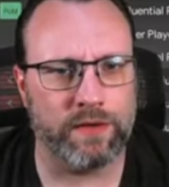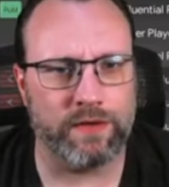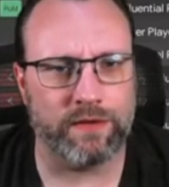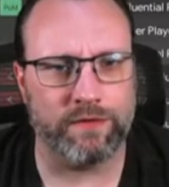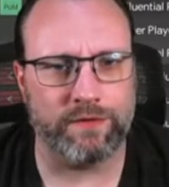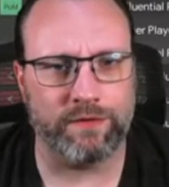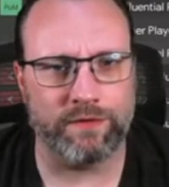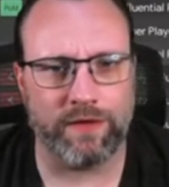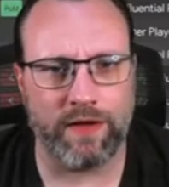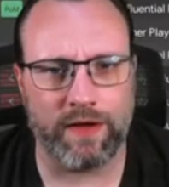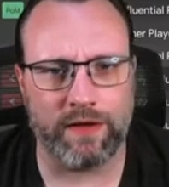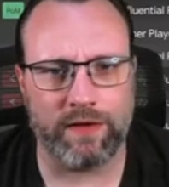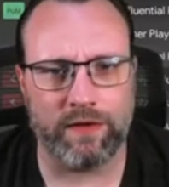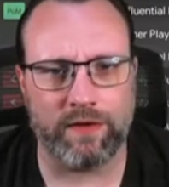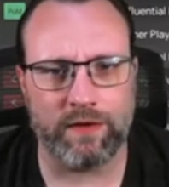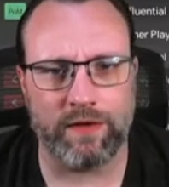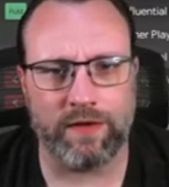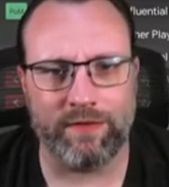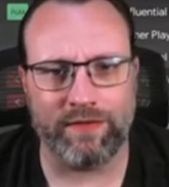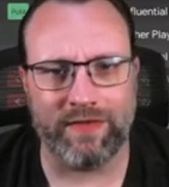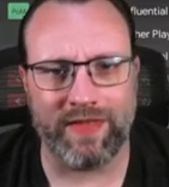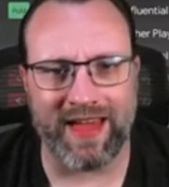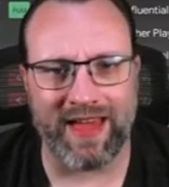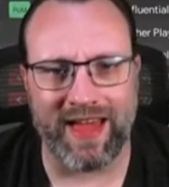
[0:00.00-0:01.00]
the final
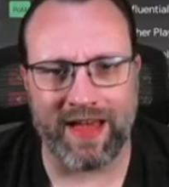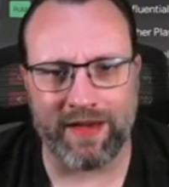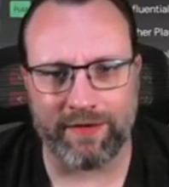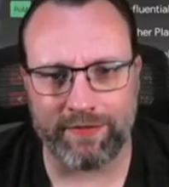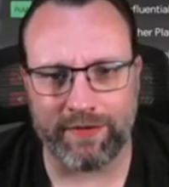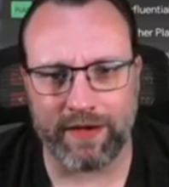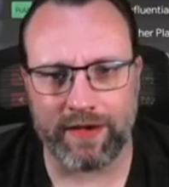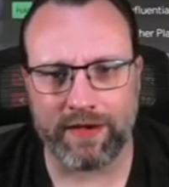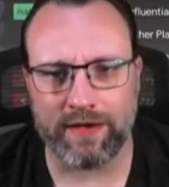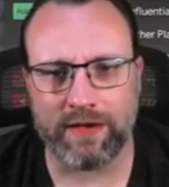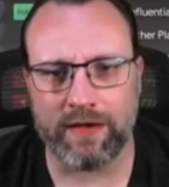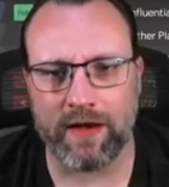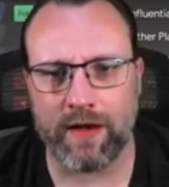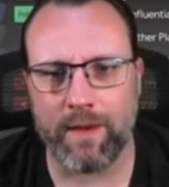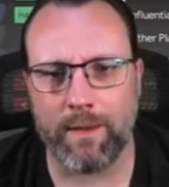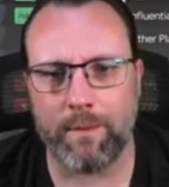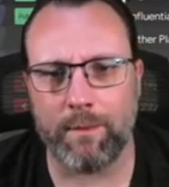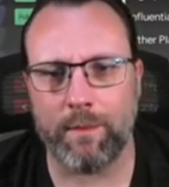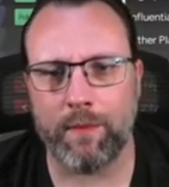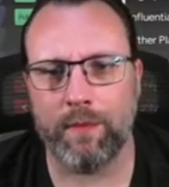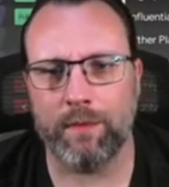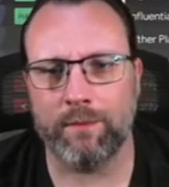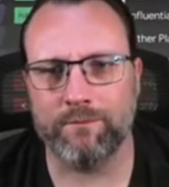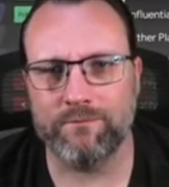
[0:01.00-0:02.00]
of the FA
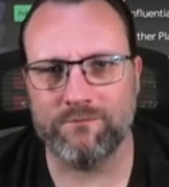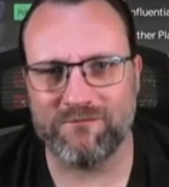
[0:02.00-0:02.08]
Cup.